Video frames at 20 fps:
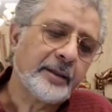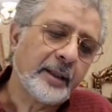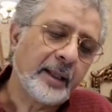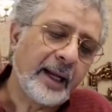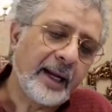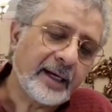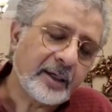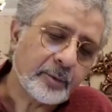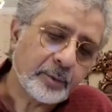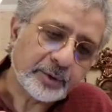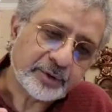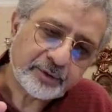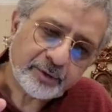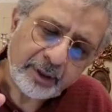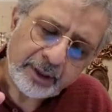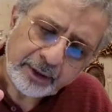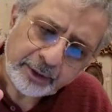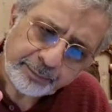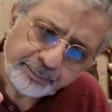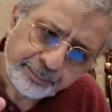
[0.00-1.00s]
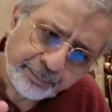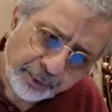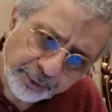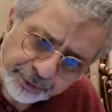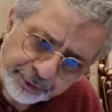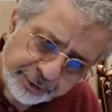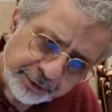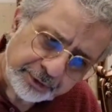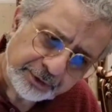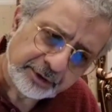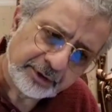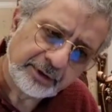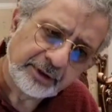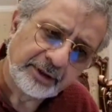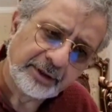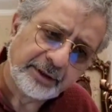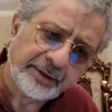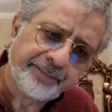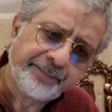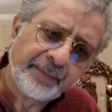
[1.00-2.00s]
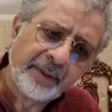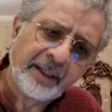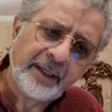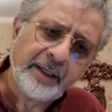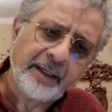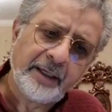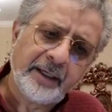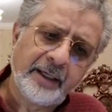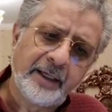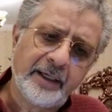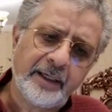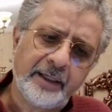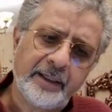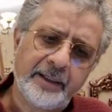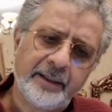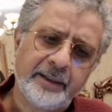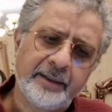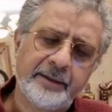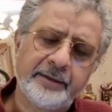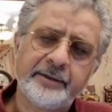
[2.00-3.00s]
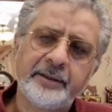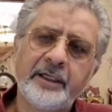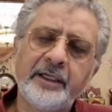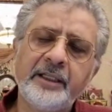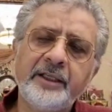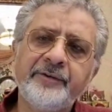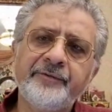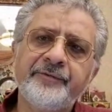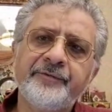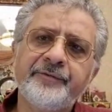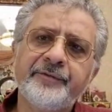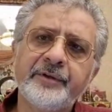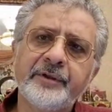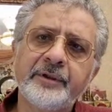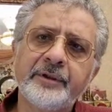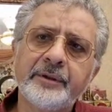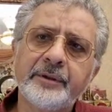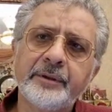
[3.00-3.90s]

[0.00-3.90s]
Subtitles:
Ant was trying to push the leaf